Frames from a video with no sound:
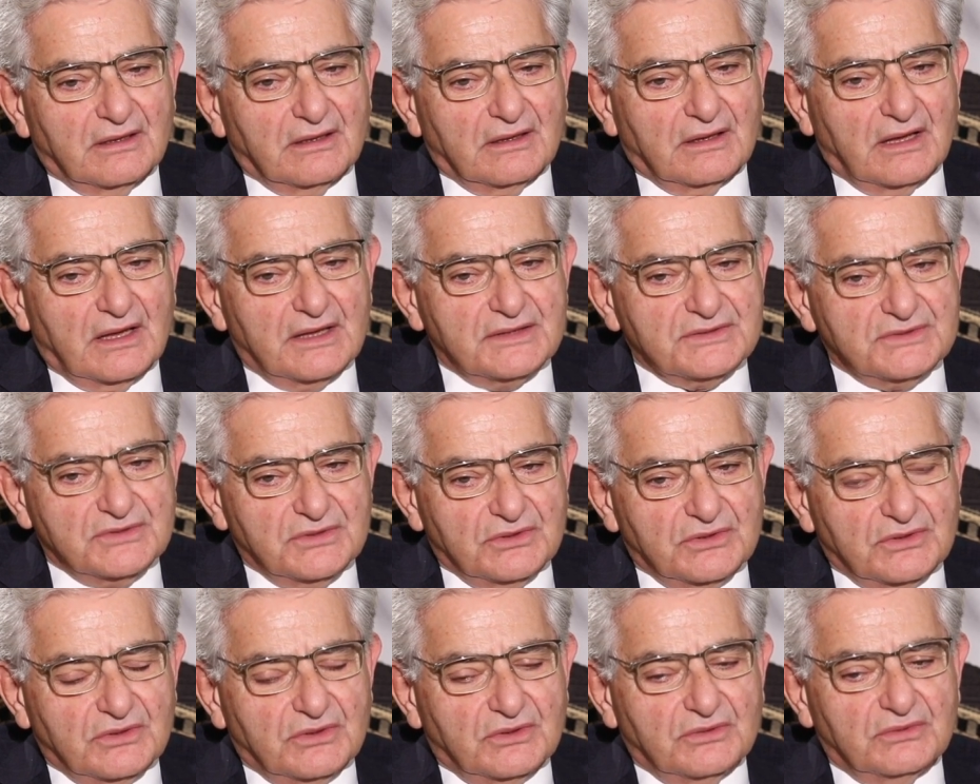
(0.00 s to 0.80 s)
As
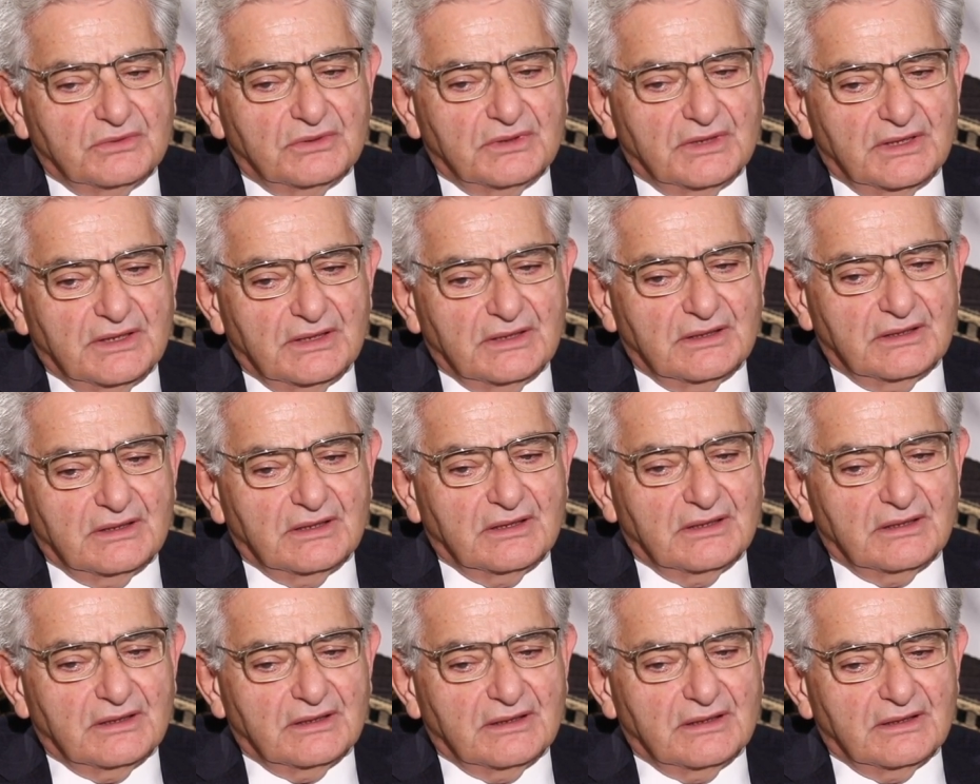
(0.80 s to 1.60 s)
you know,
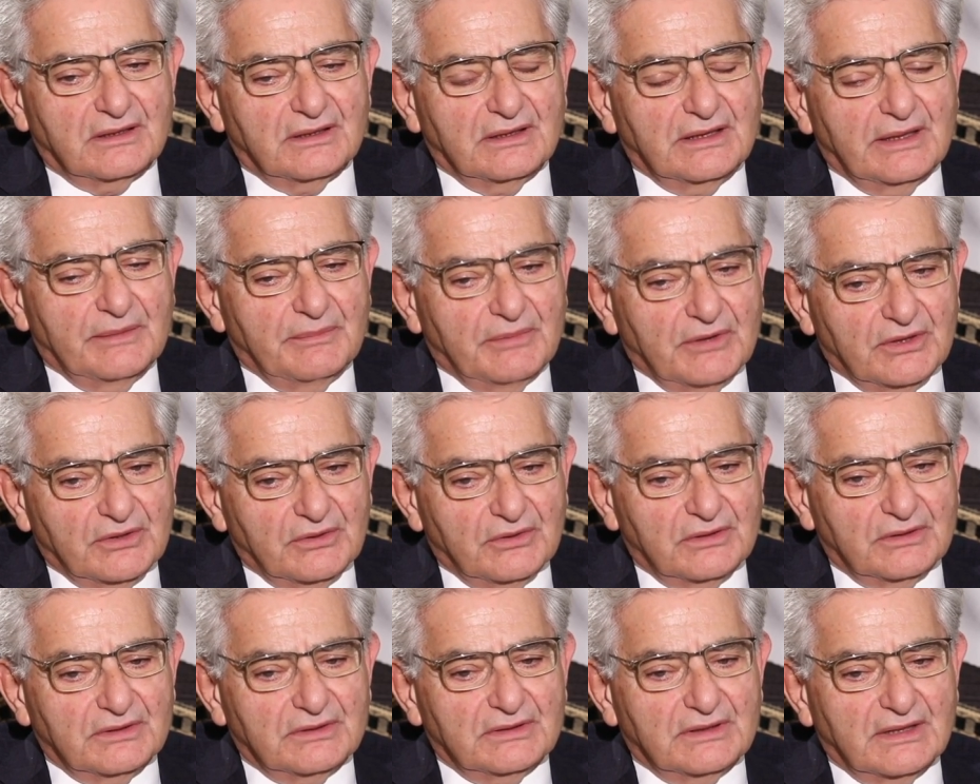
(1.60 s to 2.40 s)
in
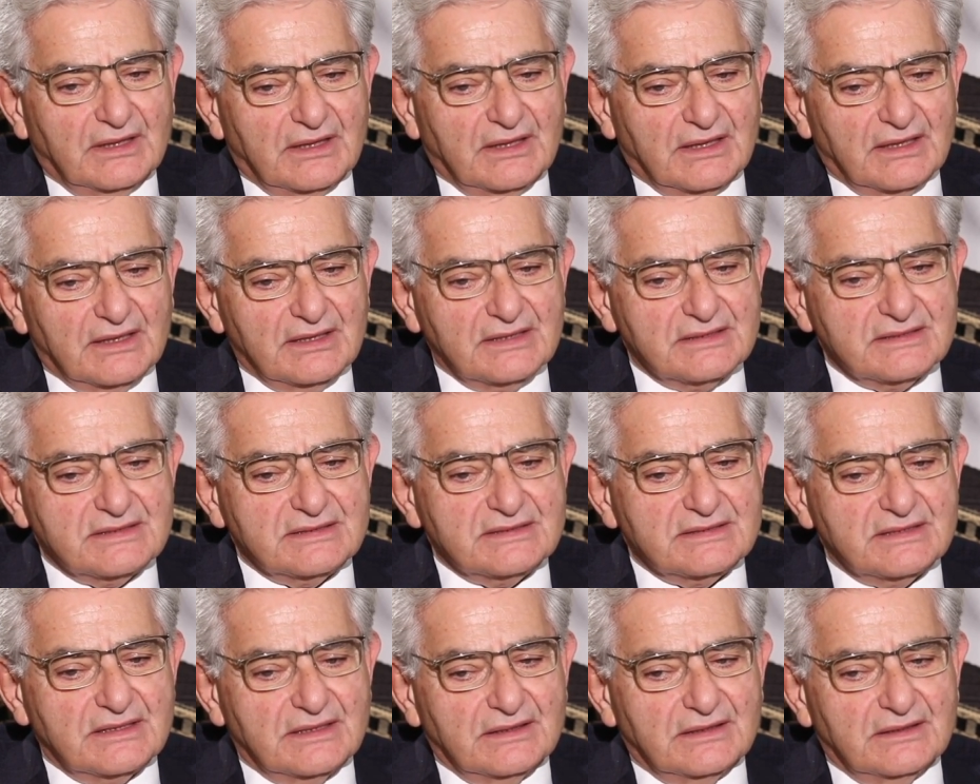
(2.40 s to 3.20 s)
Lebanon, there
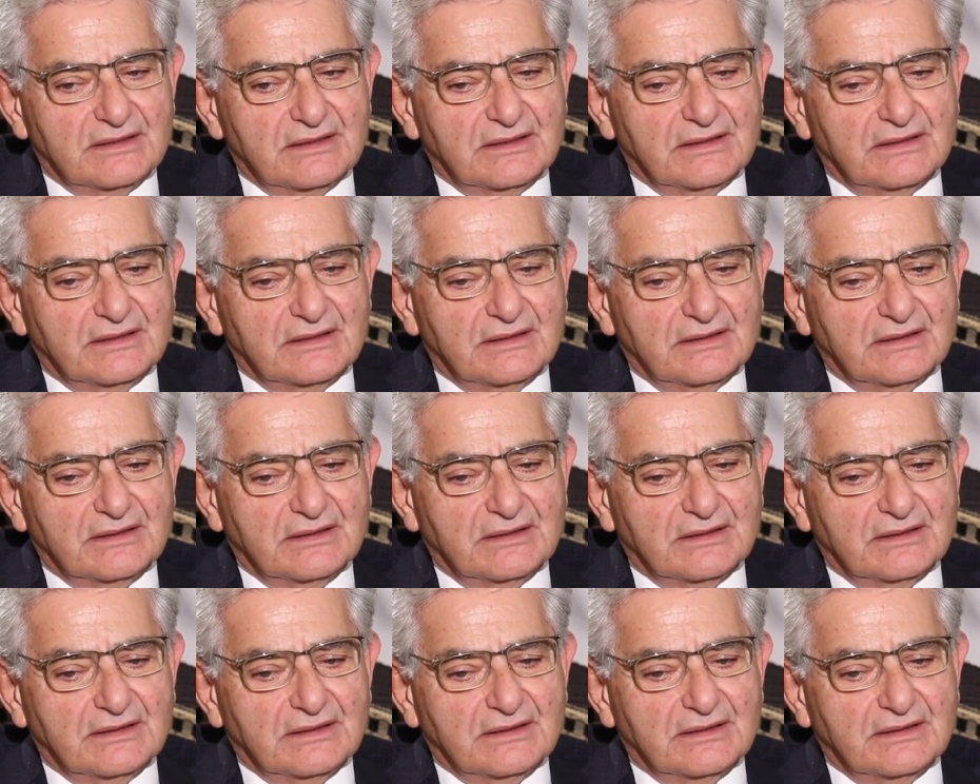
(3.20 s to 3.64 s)
is a